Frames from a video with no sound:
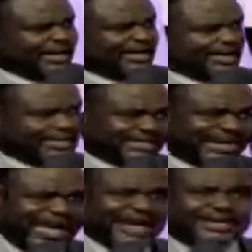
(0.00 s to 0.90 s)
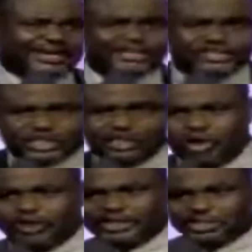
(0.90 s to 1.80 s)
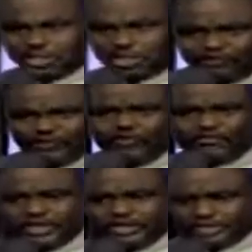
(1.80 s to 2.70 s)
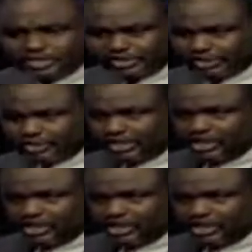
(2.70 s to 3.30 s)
Michael as an archangel or the chief of angels,